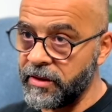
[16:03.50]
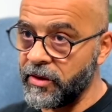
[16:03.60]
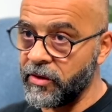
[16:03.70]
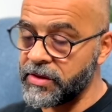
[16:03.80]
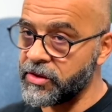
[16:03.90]

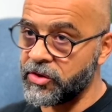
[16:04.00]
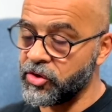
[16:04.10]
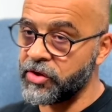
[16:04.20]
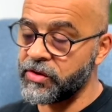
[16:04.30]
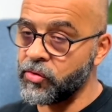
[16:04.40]
It's
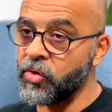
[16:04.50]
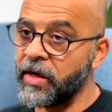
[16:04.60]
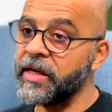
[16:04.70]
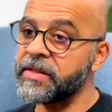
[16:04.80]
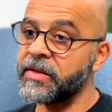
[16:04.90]
just 2
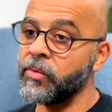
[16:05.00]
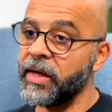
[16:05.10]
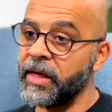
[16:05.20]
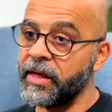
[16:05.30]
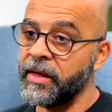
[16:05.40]
clicks
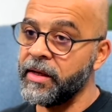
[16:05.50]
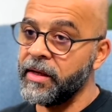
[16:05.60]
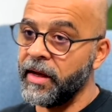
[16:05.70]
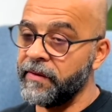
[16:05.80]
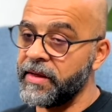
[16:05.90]
away,
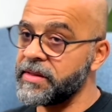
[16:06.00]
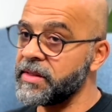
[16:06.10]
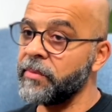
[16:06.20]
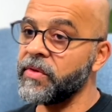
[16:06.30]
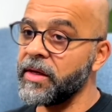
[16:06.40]
and then
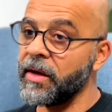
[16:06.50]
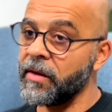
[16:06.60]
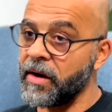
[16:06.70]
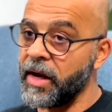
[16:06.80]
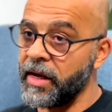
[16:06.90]
something
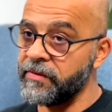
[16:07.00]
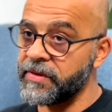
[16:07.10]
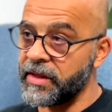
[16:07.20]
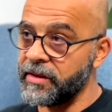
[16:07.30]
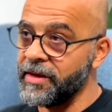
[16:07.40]

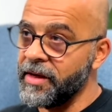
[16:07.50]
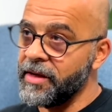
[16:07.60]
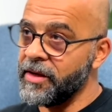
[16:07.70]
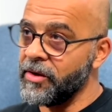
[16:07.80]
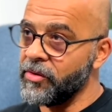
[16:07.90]
arrives, and
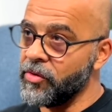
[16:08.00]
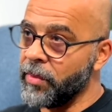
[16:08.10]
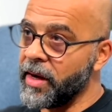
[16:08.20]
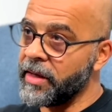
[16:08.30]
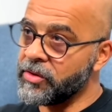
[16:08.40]
you
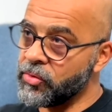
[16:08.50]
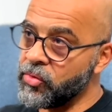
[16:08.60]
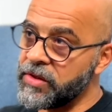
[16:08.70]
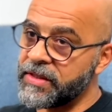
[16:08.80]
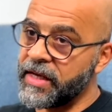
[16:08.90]
buy a
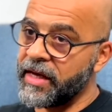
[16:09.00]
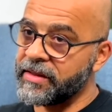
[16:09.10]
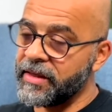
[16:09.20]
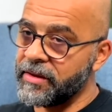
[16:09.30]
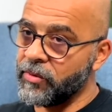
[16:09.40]
tool
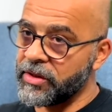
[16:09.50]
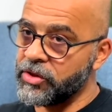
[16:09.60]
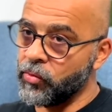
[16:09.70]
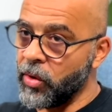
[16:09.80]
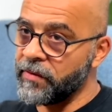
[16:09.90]
set, and
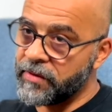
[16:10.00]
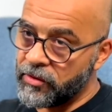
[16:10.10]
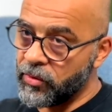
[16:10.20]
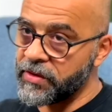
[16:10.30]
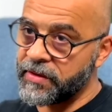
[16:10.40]
what you
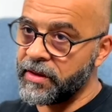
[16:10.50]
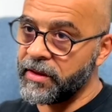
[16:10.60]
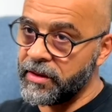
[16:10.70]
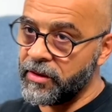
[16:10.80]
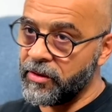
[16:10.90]
wanted was
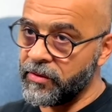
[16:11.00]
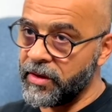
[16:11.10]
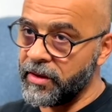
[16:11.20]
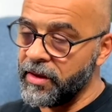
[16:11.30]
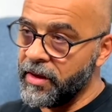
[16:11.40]

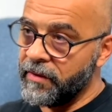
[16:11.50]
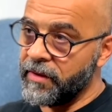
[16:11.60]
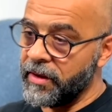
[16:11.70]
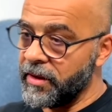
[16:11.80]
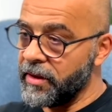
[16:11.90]
the
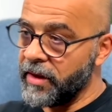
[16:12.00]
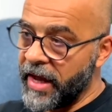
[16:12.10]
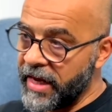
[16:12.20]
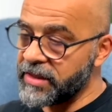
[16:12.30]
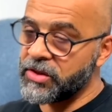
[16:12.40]

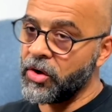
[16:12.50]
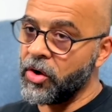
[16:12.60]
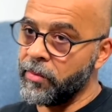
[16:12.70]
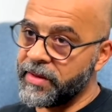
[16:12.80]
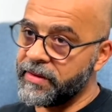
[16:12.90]

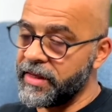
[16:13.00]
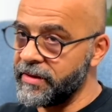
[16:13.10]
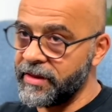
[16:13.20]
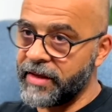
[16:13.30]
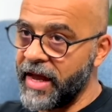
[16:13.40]
hacksaw, but
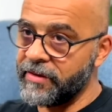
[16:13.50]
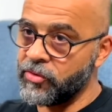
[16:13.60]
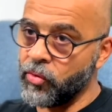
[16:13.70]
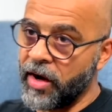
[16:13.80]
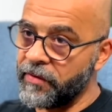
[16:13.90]
then that had
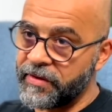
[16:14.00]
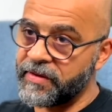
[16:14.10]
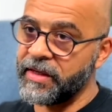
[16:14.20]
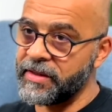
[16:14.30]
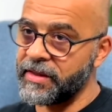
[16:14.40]
2 other
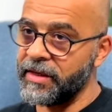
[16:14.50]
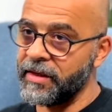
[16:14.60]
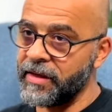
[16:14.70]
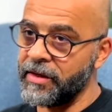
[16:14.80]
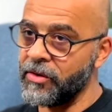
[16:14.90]
things in
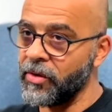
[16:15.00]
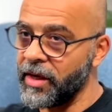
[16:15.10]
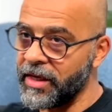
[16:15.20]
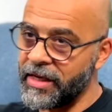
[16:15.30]
it, and you go like,